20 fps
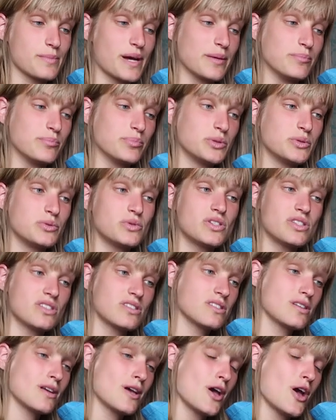my
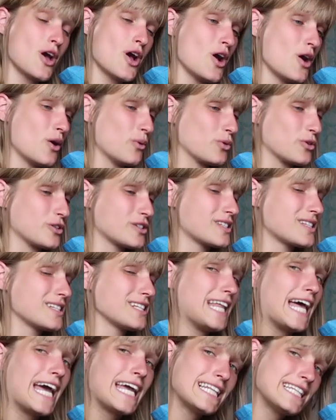boots were
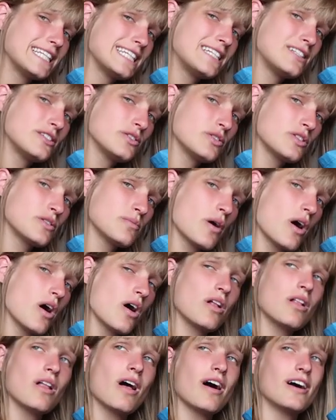slightly too
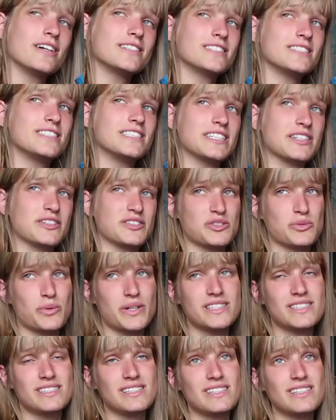small on the
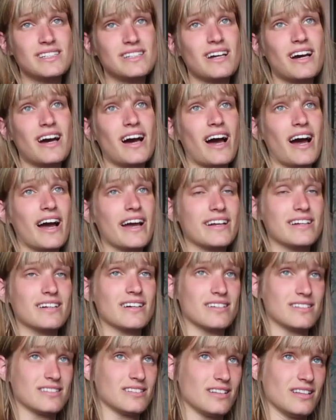GR20, I
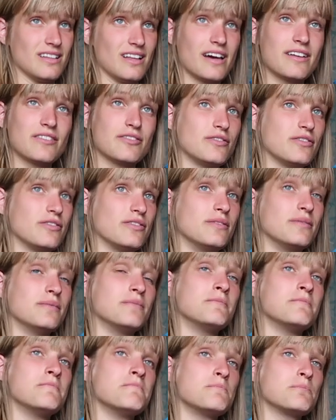got a lot of
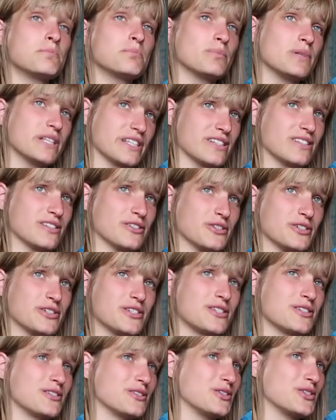
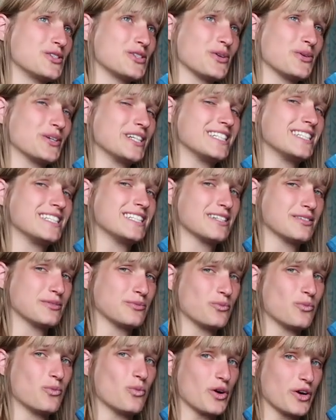blisters, so it
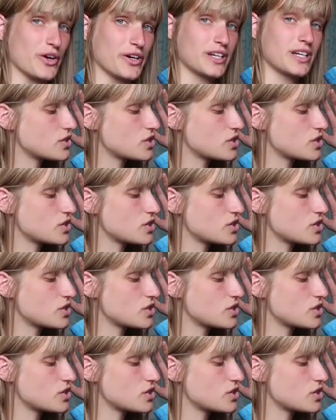didn't work.